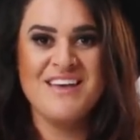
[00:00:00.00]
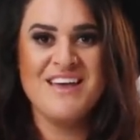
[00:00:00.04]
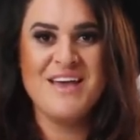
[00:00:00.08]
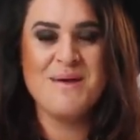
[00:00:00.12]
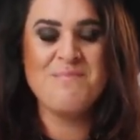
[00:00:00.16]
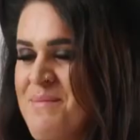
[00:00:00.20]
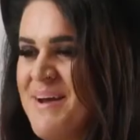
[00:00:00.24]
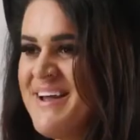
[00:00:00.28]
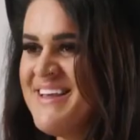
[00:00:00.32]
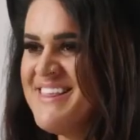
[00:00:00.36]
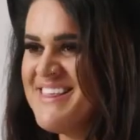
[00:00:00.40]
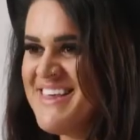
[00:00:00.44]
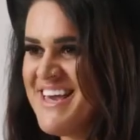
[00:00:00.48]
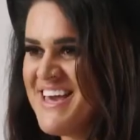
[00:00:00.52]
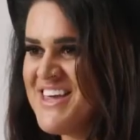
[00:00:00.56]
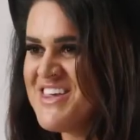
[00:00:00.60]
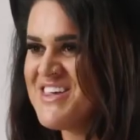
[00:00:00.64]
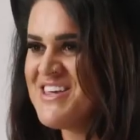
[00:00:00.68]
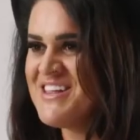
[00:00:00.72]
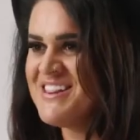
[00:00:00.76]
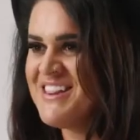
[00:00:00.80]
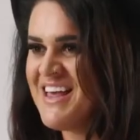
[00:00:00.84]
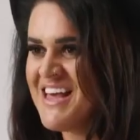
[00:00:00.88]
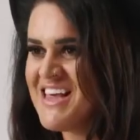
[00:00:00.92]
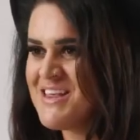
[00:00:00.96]
And my
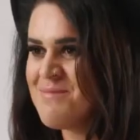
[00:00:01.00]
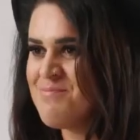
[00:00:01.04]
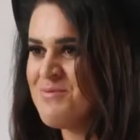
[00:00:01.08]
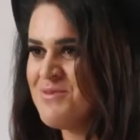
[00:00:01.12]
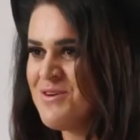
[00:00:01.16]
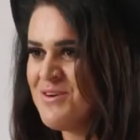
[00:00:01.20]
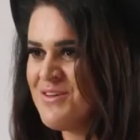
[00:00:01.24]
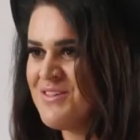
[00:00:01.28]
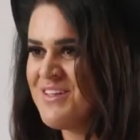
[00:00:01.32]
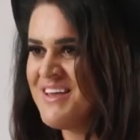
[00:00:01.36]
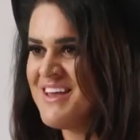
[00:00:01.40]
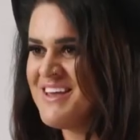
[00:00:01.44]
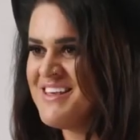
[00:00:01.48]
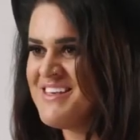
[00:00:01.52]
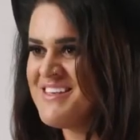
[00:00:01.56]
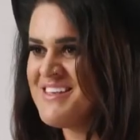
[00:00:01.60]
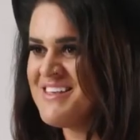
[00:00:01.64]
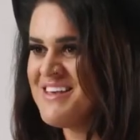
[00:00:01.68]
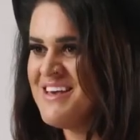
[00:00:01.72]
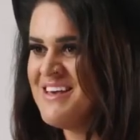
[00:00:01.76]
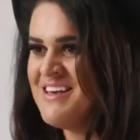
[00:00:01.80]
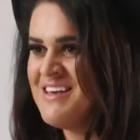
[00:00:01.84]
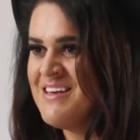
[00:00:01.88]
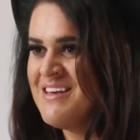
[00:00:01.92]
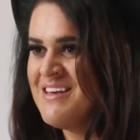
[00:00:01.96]
intention, last but not least,